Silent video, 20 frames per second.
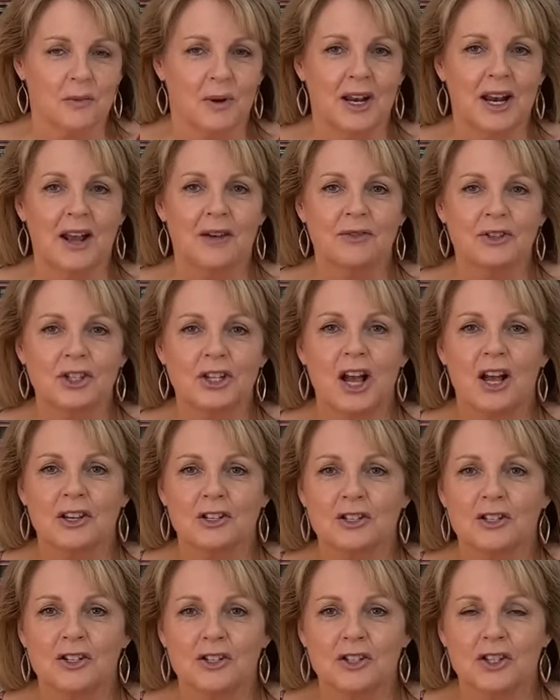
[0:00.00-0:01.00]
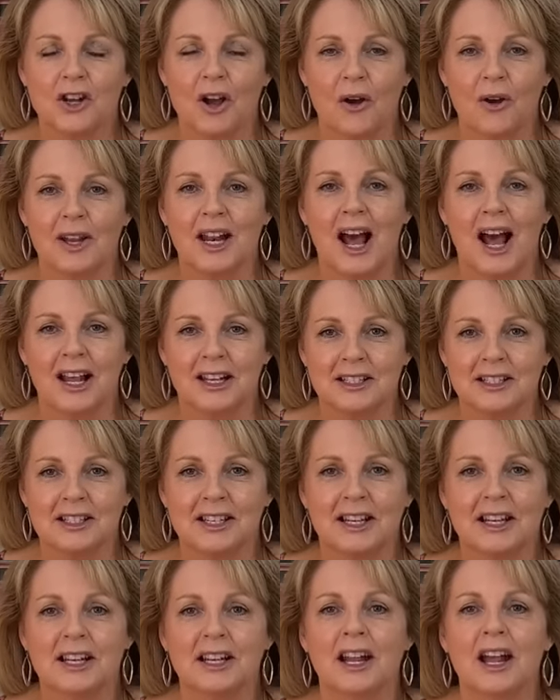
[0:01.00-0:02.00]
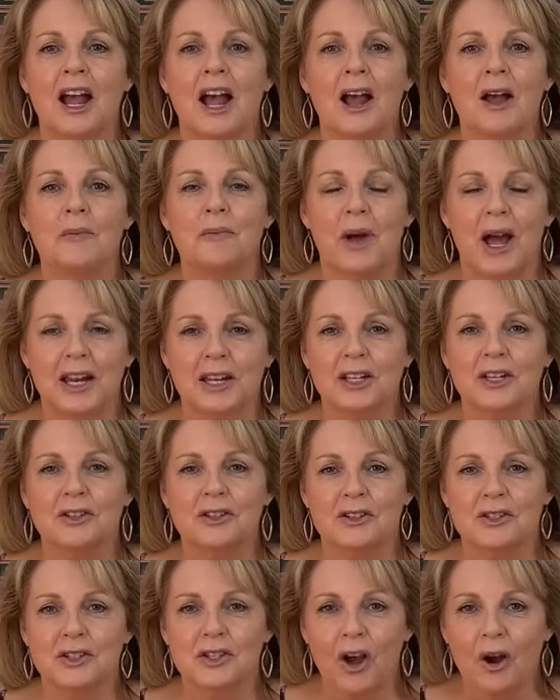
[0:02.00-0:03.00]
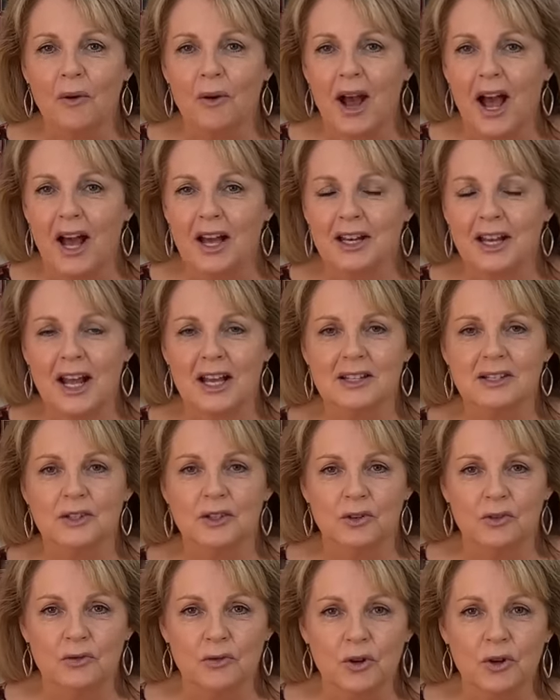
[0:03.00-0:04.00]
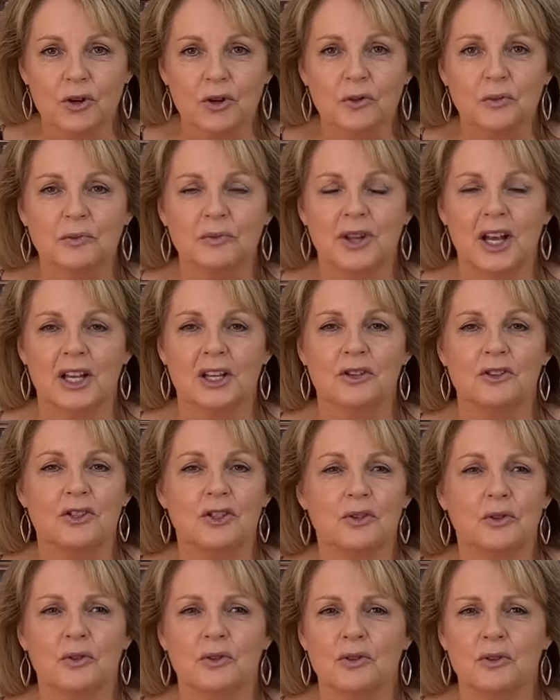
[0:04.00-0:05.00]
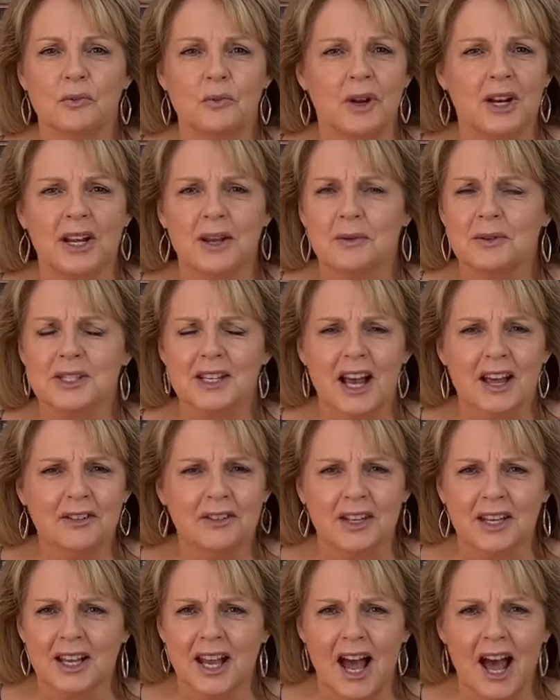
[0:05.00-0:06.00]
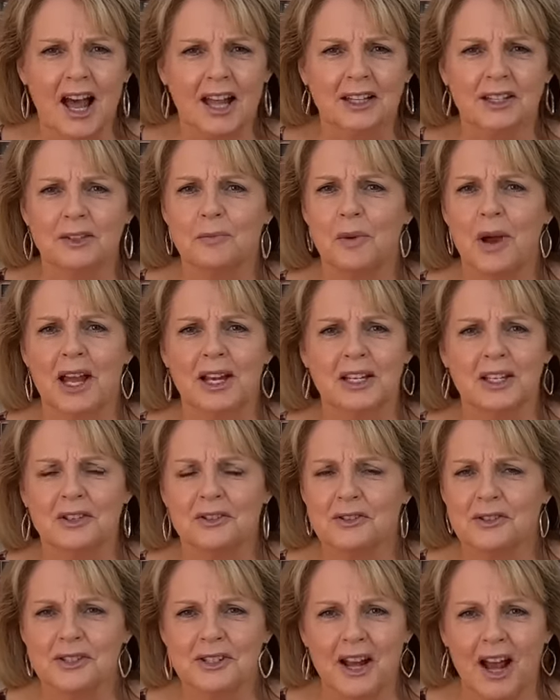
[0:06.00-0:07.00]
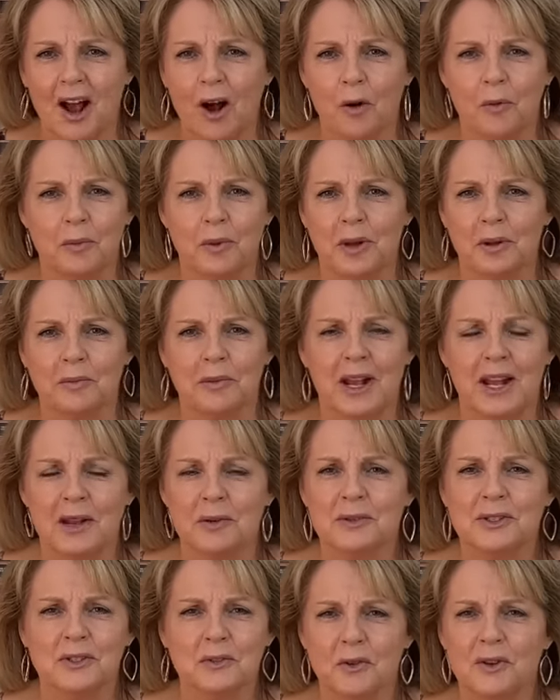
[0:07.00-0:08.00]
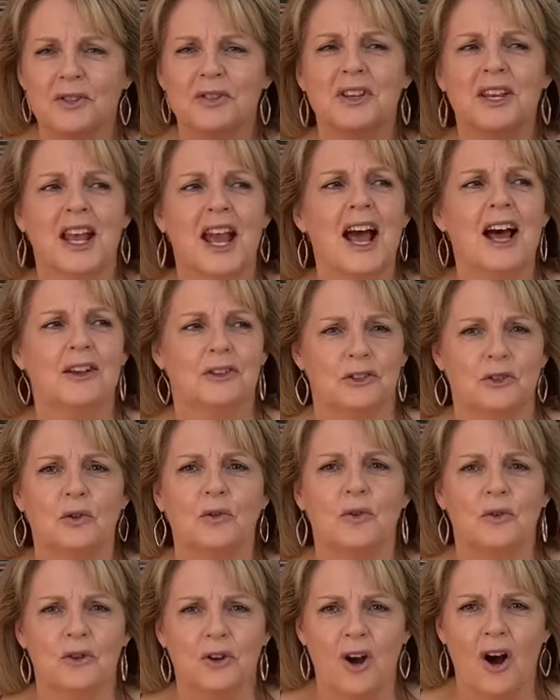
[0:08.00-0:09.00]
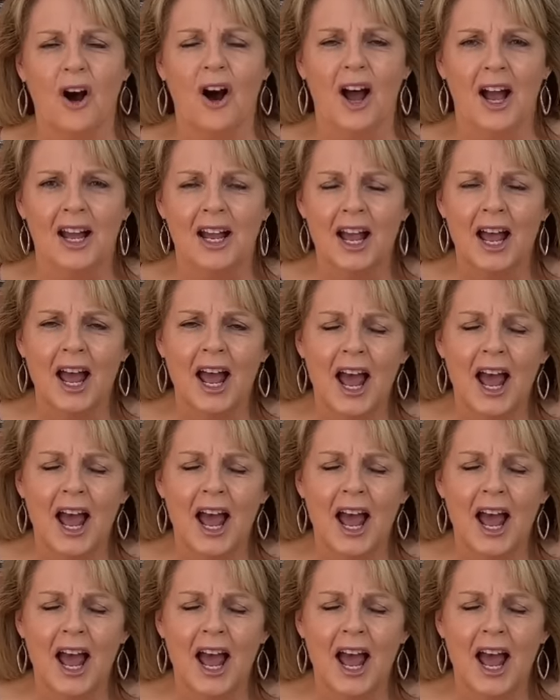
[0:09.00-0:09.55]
Whenever Charles used to go out hunting, Paddy used to go out as a groom. They used to, when he was out in the garden, Paddy used to help him. He was sort of the outdoor guy.